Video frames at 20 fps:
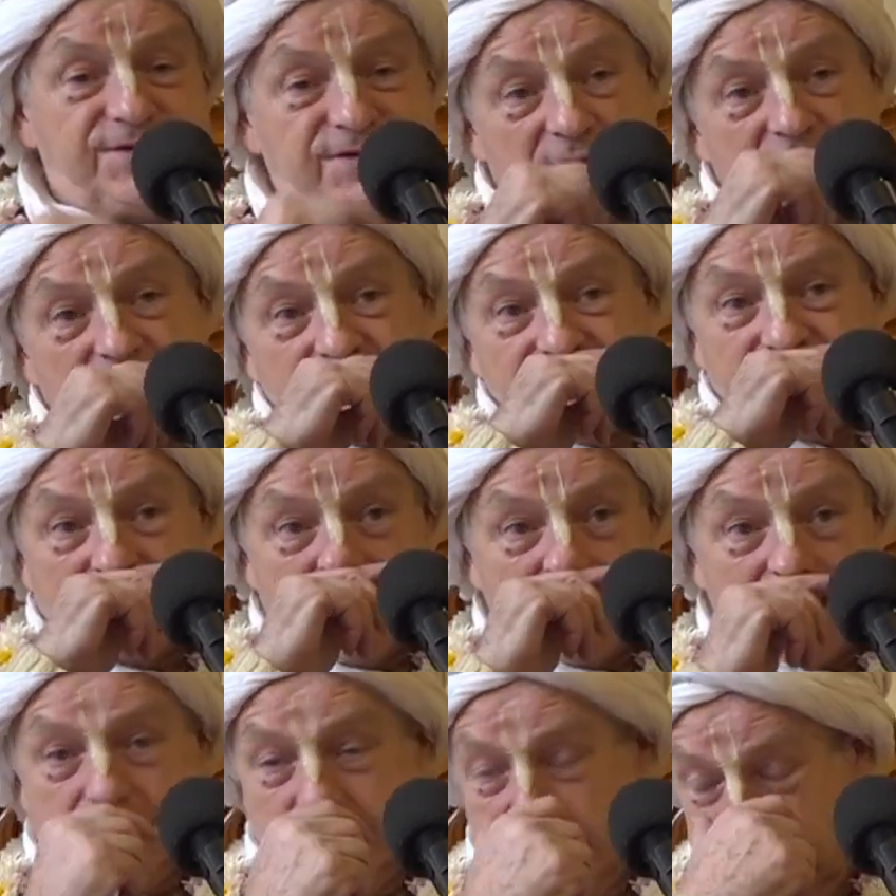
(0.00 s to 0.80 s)
serve
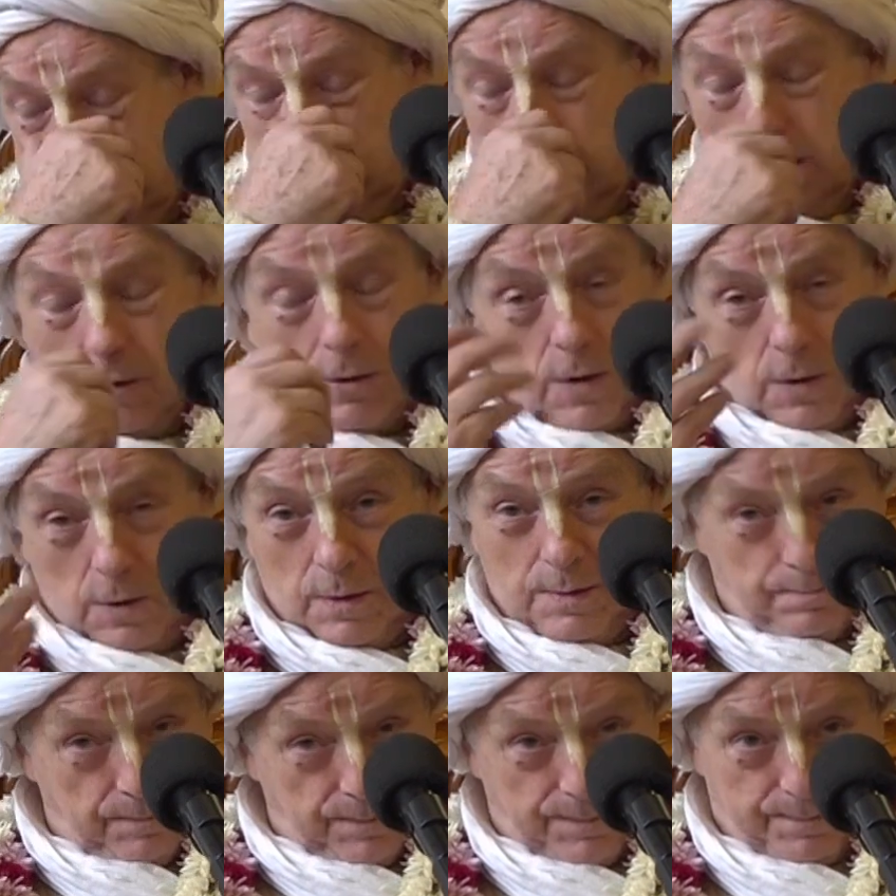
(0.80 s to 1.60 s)
that in our
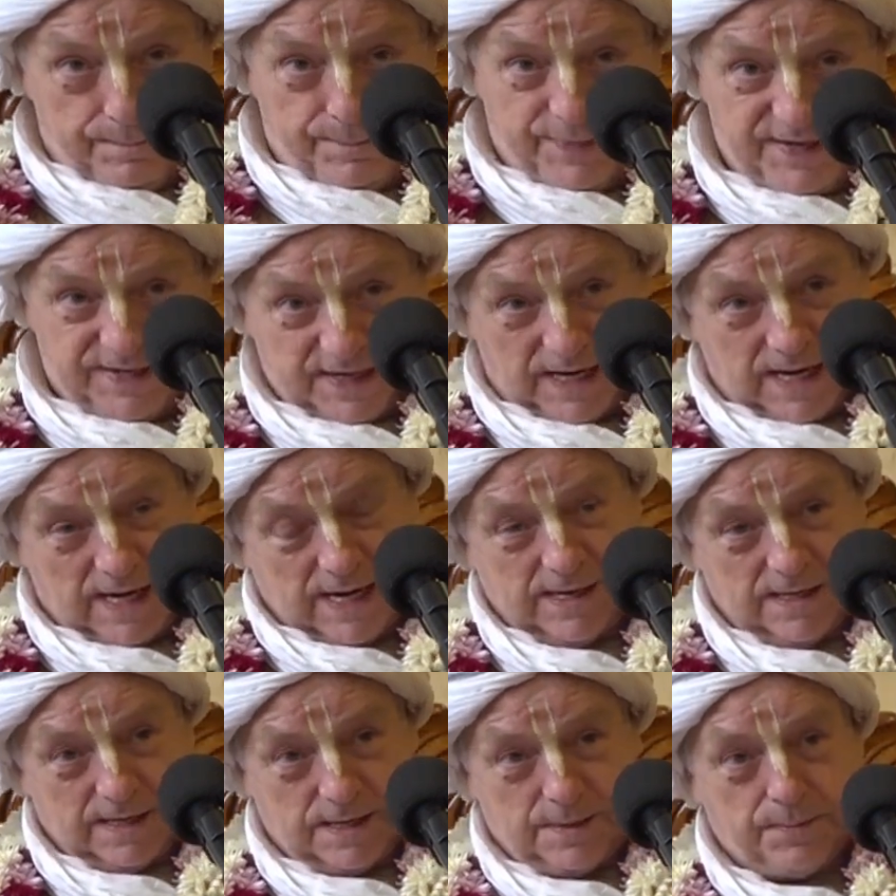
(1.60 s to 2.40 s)
own
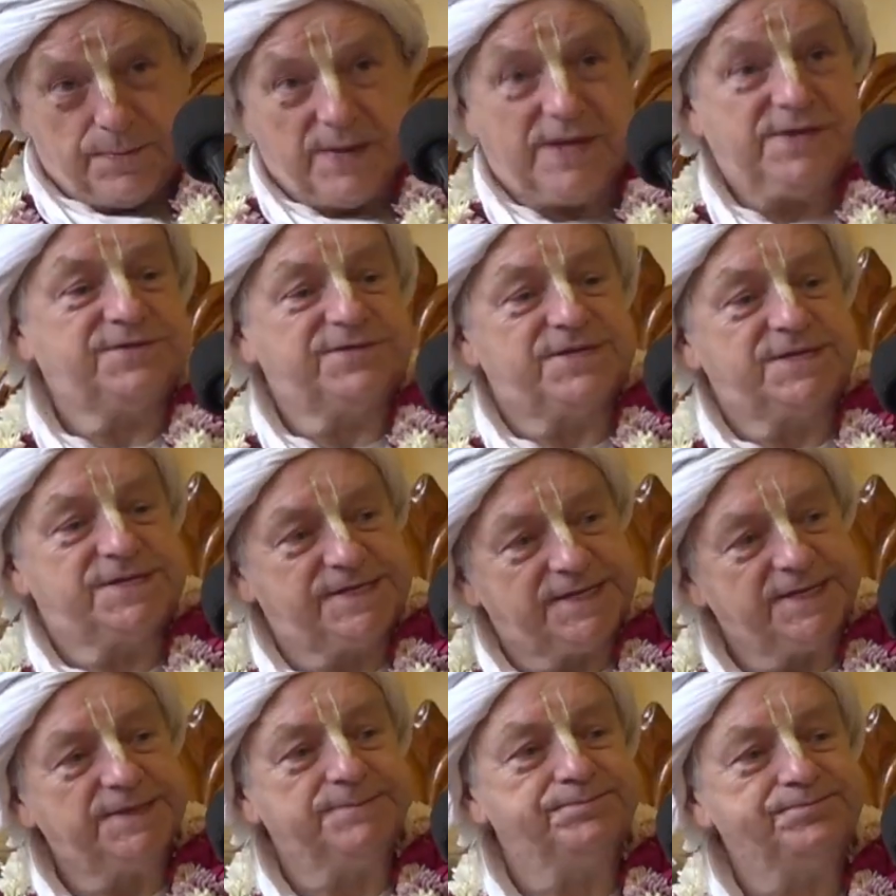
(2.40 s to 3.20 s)
particular
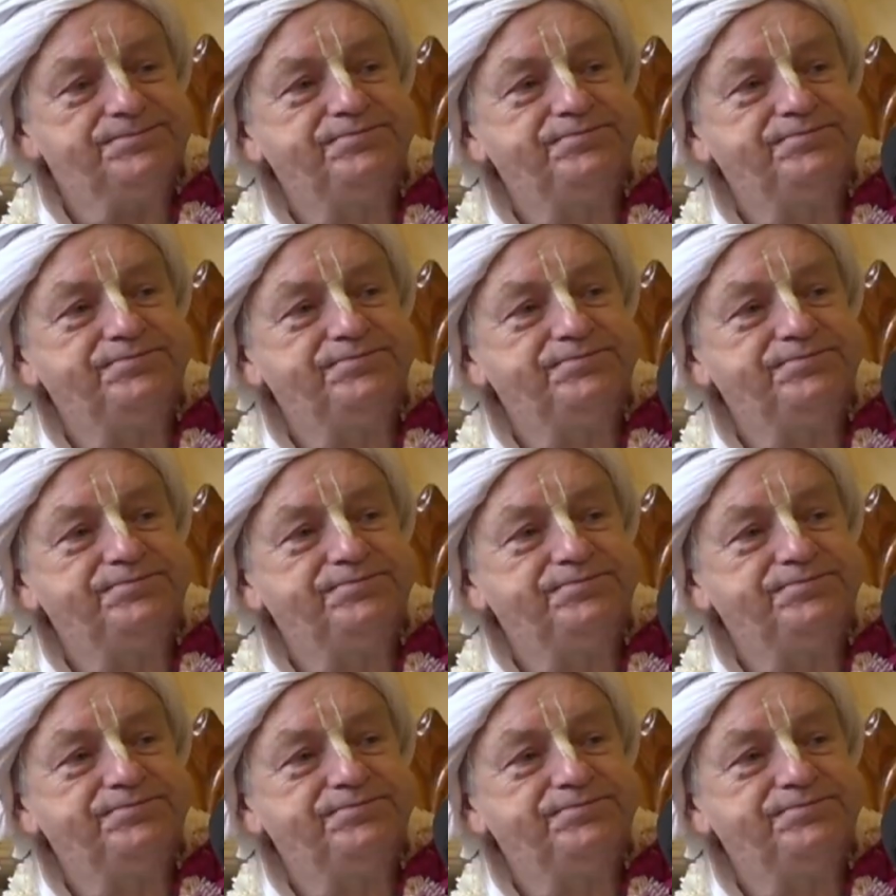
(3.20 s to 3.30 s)
capacity.